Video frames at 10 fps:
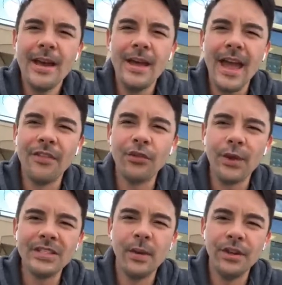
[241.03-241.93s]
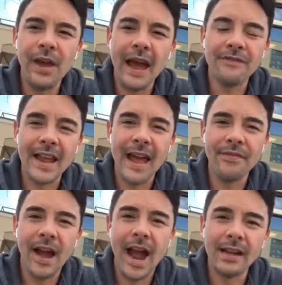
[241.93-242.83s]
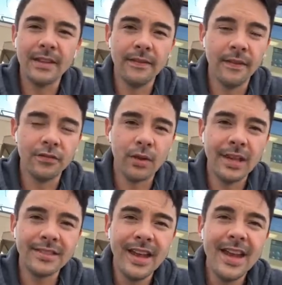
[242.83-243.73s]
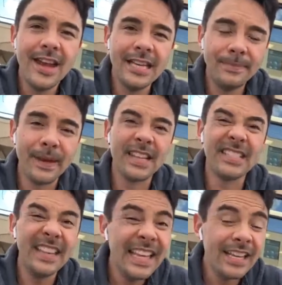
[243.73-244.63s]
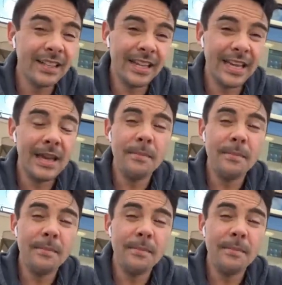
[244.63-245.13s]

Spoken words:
And the reason why you have to have that high level of trust is because legally,